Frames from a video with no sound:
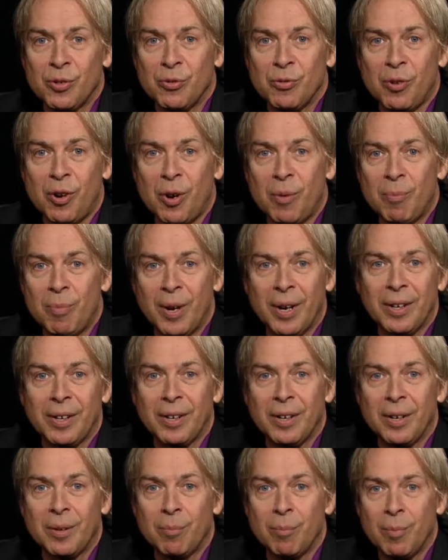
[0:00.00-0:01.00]
Tribeca
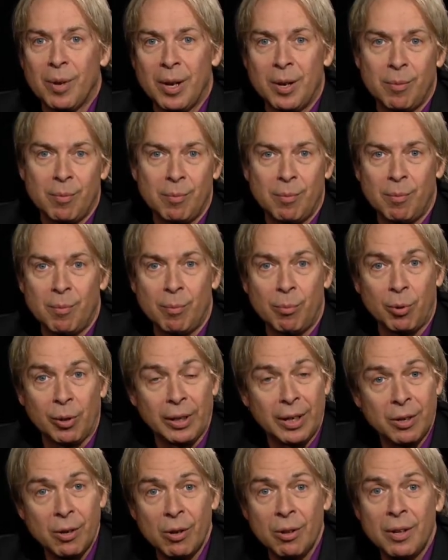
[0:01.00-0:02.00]
and, and
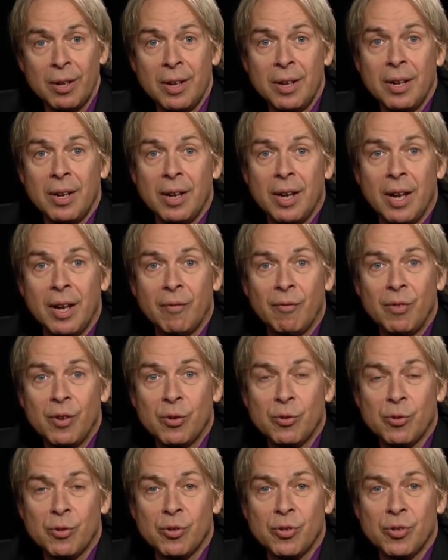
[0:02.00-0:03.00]
Berlinale and
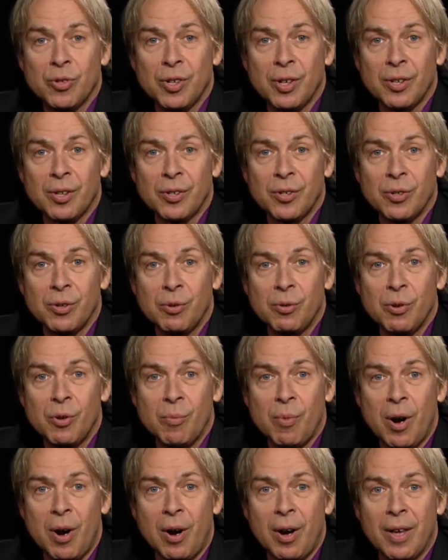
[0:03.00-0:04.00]
features cellist Yo-Yo
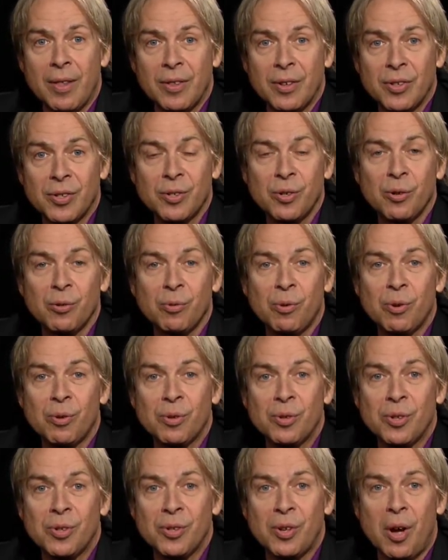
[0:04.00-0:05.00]
Ma and the Silk Road
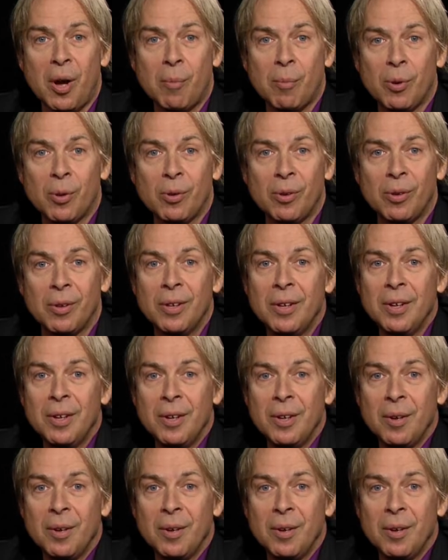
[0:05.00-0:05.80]
Ensemble.